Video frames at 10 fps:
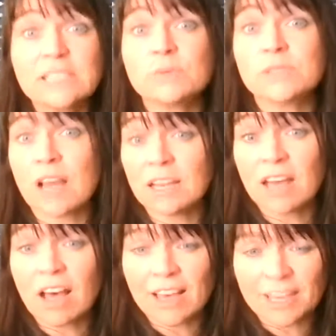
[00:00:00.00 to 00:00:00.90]
was
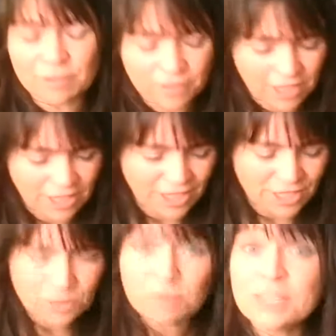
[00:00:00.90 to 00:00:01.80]
alive.
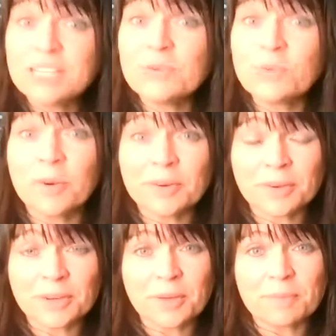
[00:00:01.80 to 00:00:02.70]
So I really want,
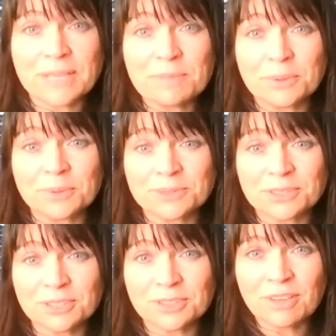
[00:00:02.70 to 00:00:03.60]
you know, people
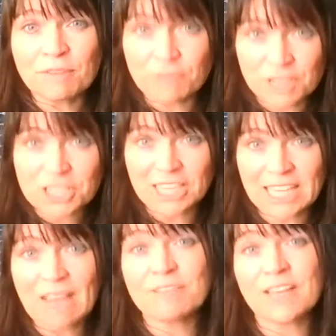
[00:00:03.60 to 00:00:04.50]
to visually
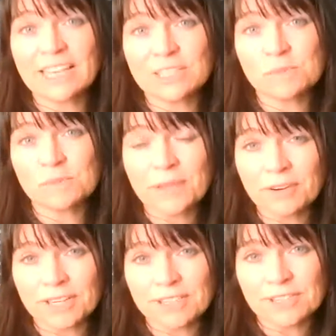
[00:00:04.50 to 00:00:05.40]
have that
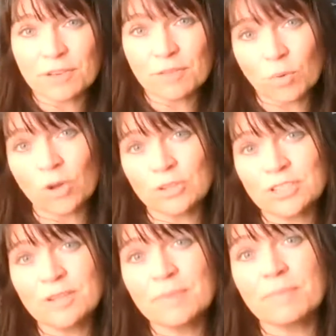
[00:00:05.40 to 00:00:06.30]
experience of what
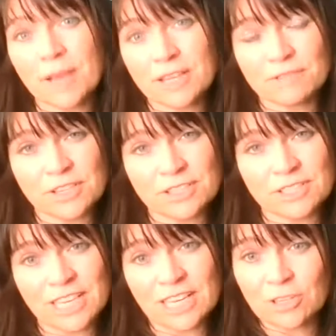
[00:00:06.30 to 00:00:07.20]

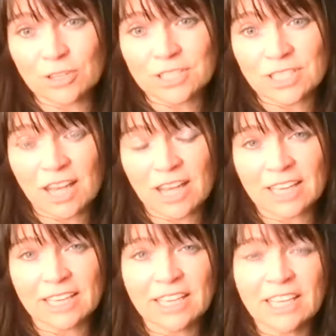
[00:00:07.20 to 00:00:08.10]
biodiversity looks
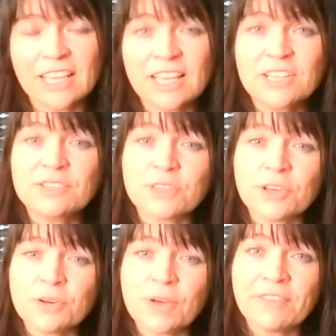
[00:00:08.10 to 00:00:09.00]
like.
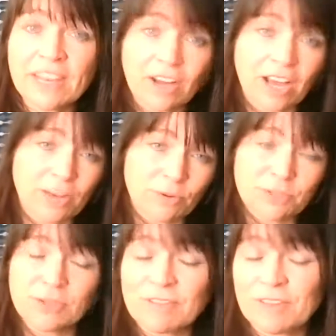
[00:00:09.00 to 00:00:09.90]
So, and then I
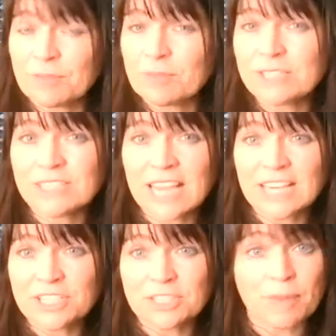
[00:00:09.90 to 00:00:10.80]
also give other
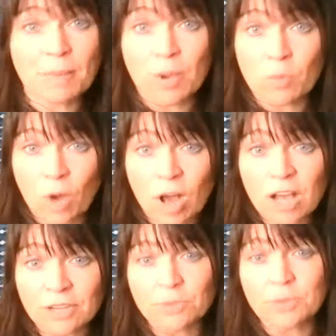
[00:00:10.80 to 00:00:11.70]
presentations about my
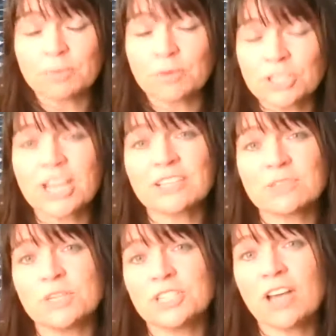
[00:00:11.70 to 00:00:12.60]
work and all the
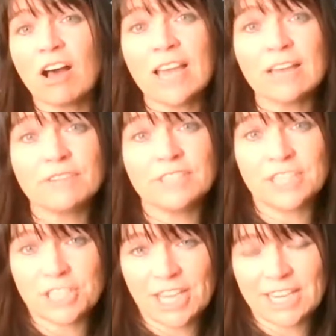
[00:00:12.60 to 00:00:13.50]
projects which I have
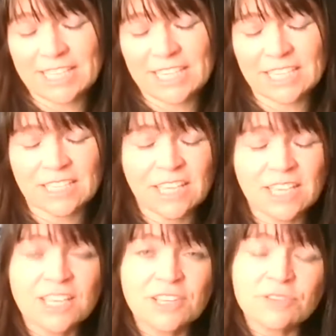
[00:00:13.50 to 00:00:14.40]
initiated.
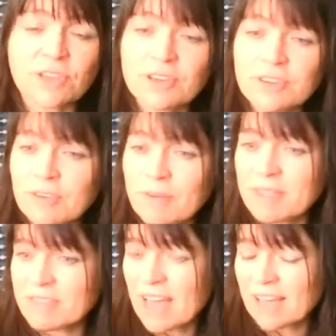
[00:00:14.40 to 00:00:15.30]
So, I
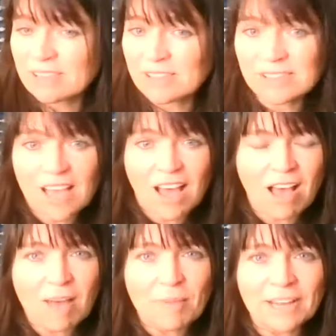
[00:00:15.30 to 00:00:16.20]
mean, that's
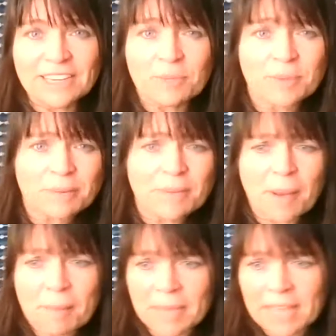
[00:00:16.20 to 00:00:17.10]
a little bit
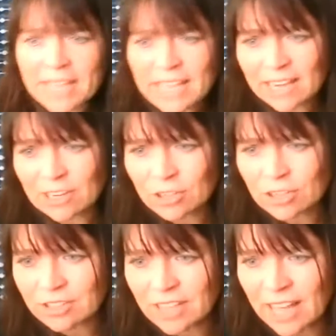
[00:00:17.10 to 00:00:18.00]
about me, and look
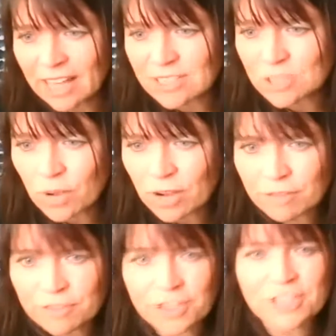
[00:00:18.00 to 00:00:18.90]
at that,
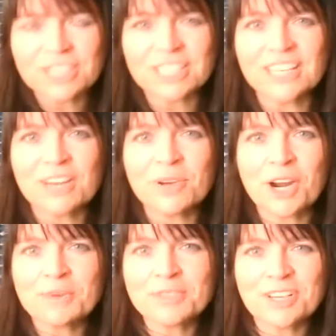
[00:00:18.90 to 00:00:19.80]
12:30, there we
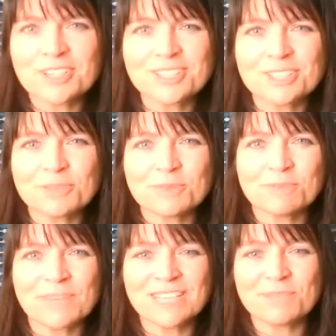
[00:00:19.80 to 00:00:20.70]
are. I was asked to
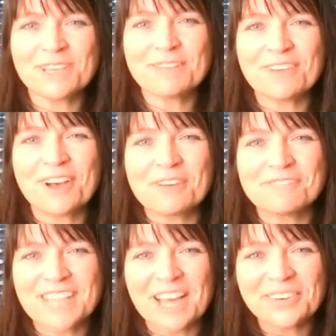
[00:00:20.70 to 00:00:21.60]
speak for
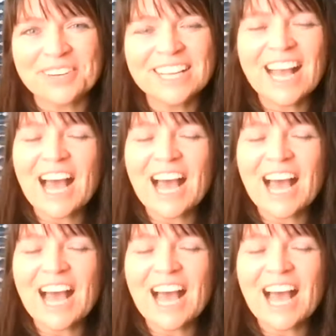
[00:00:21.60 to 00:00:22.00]
half an hour.